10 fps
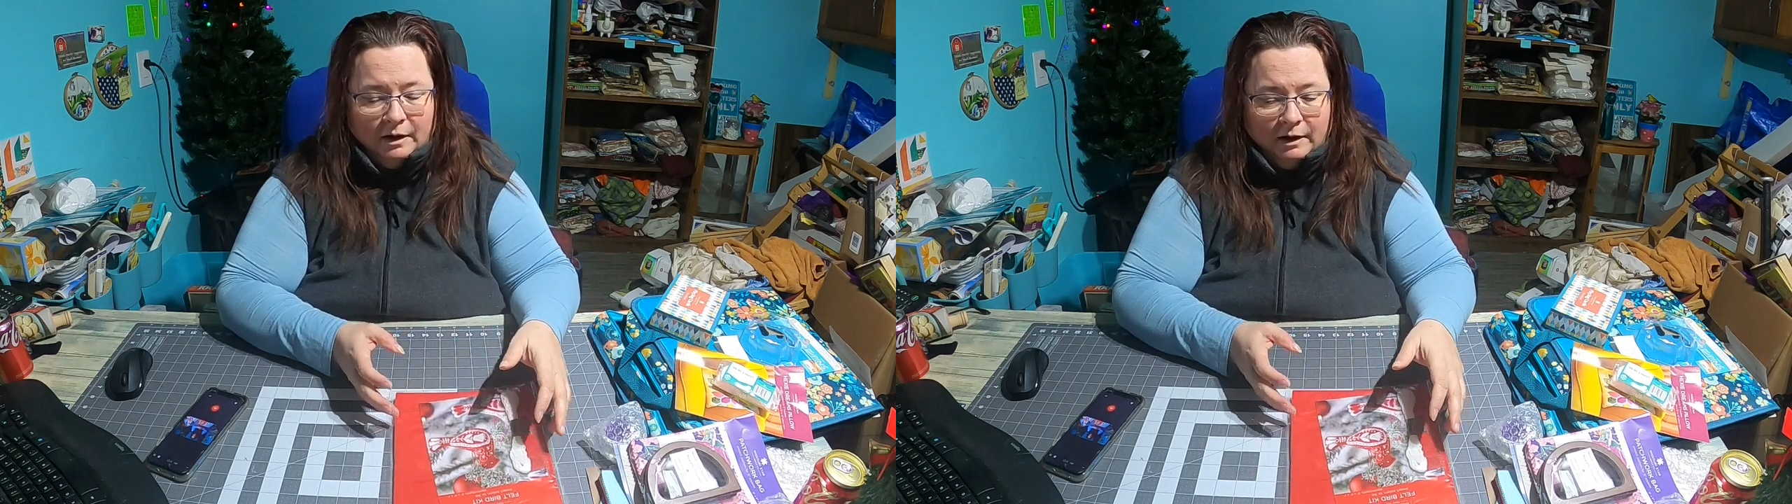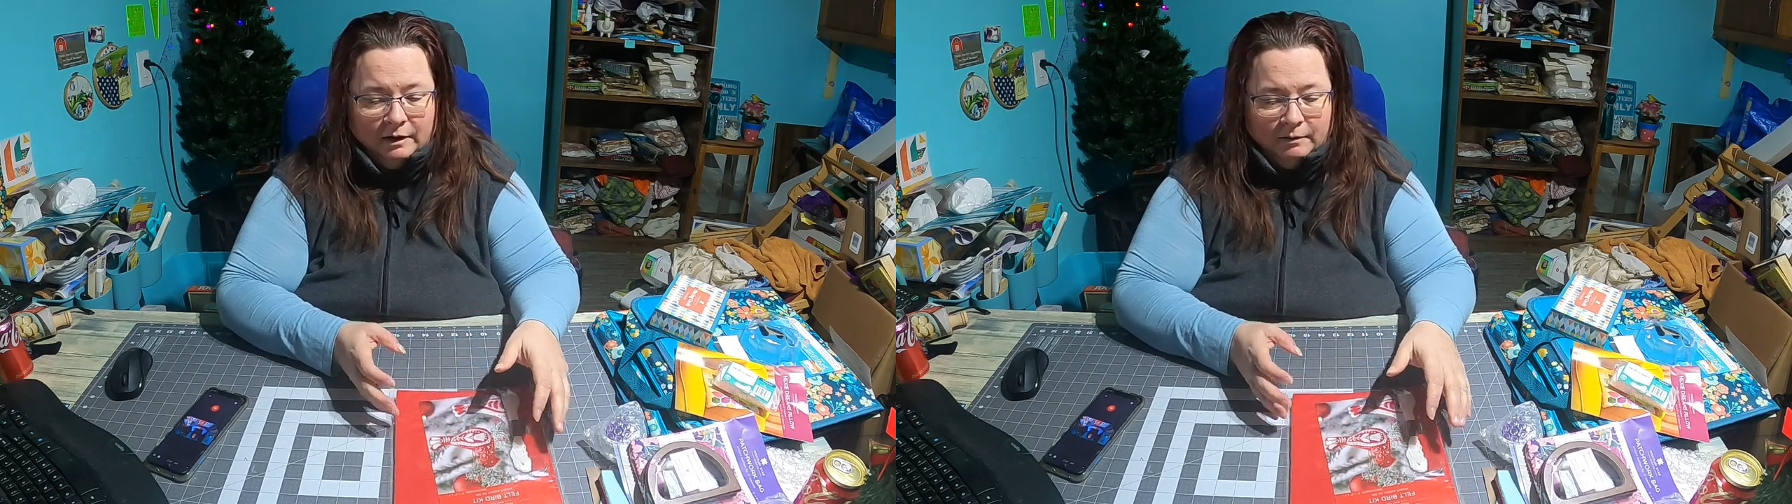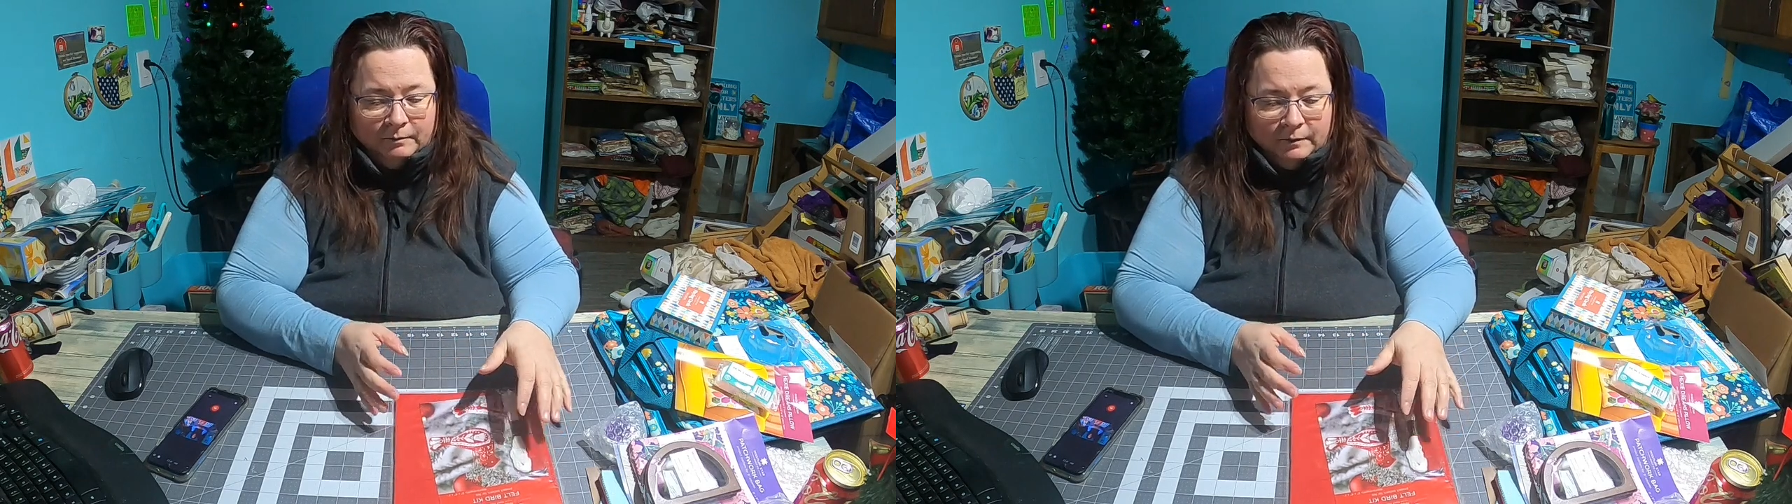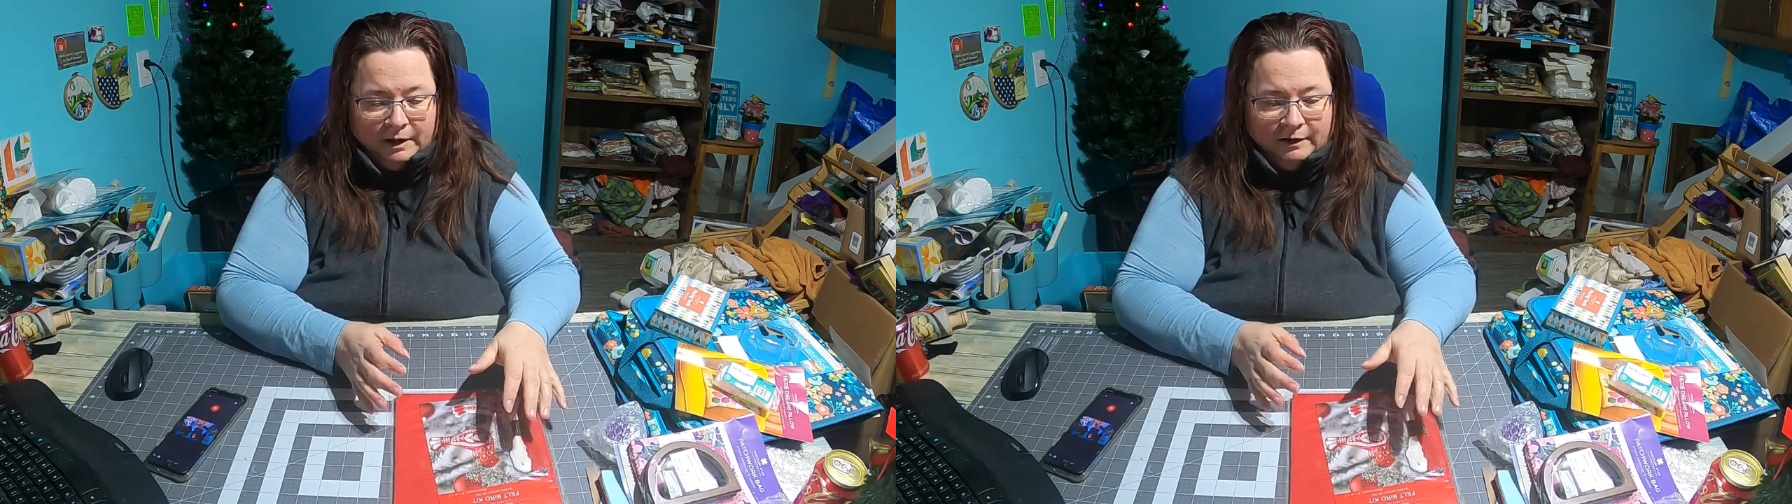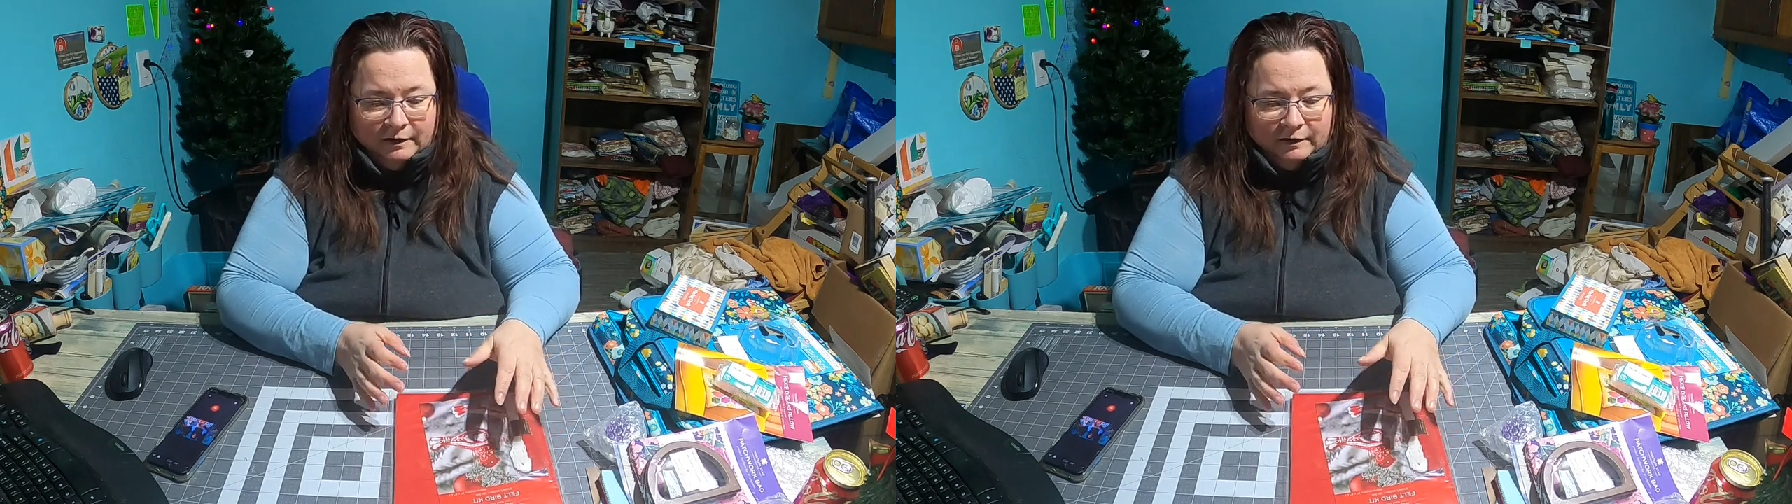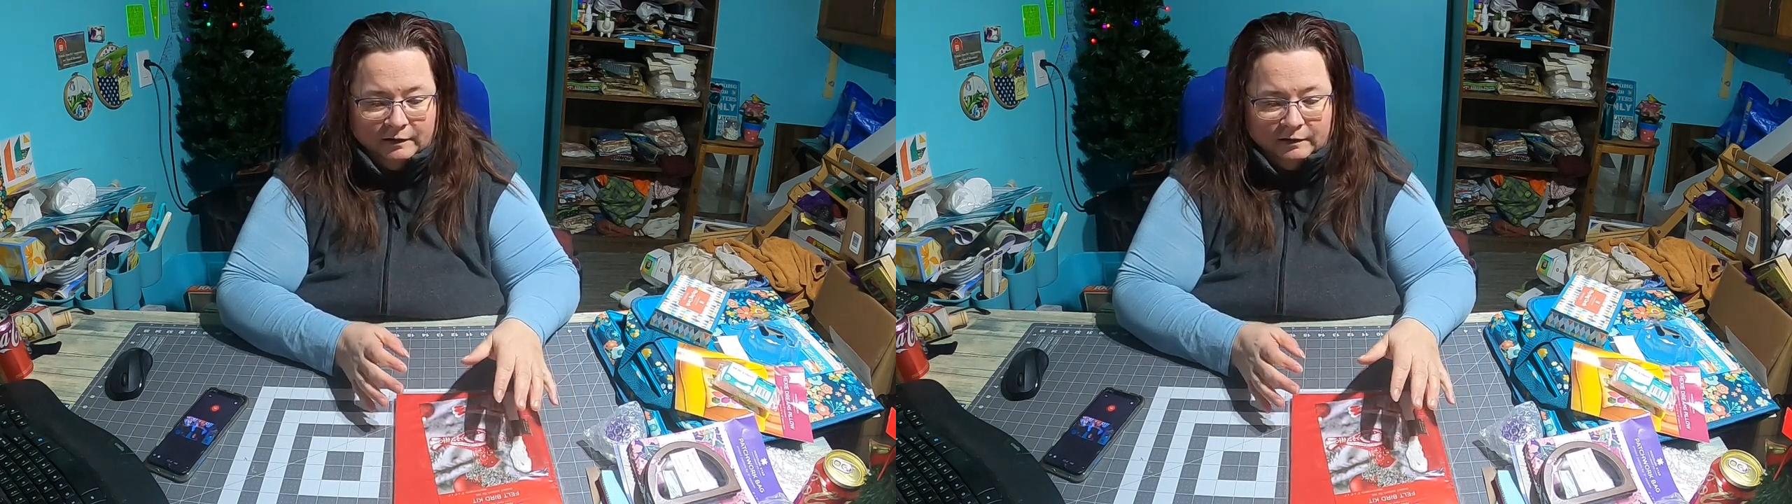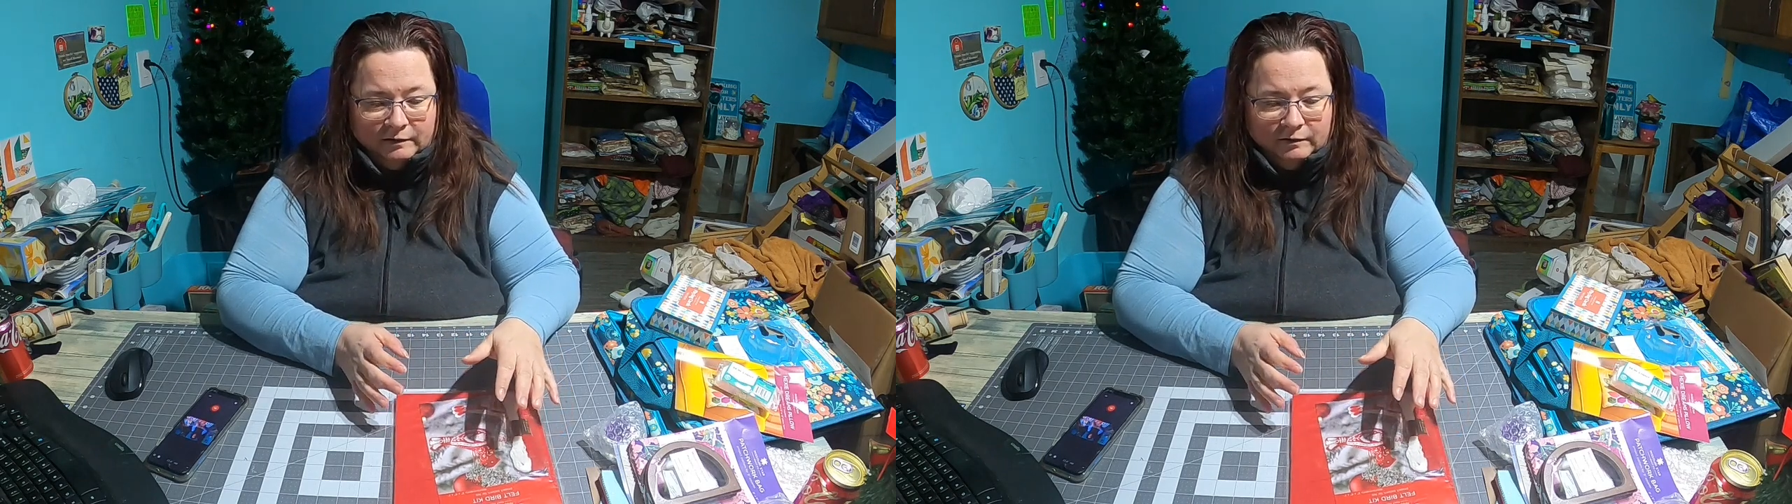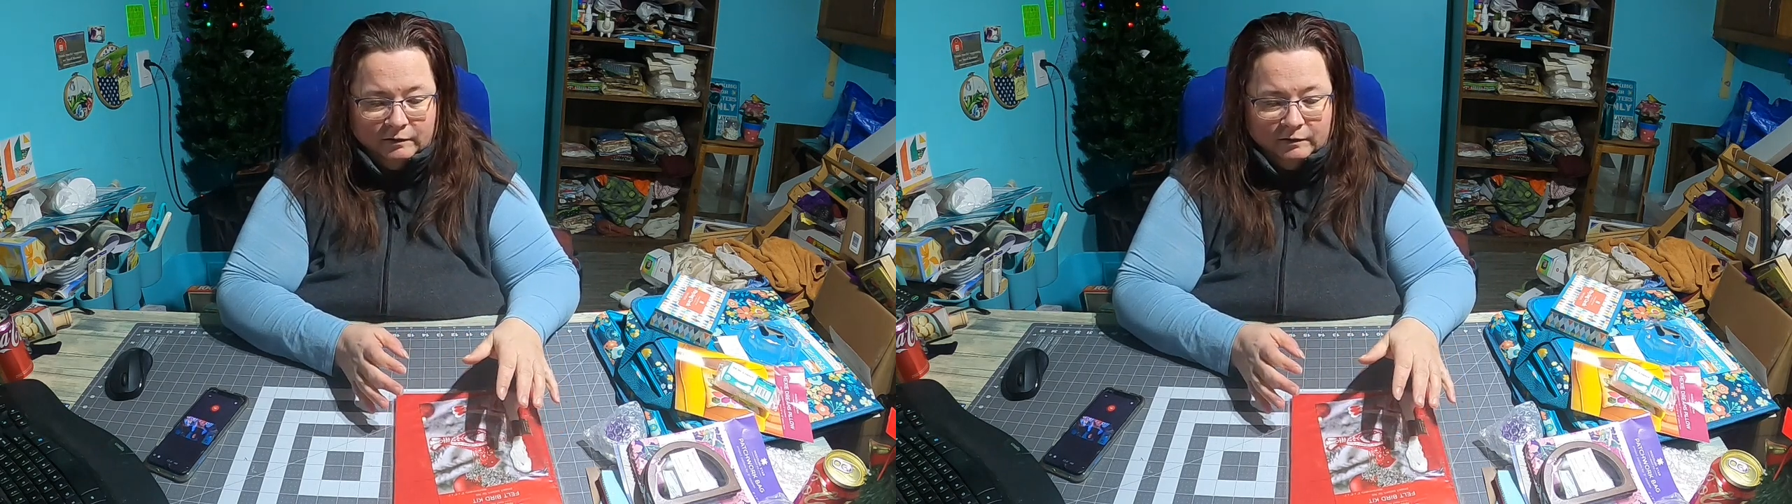and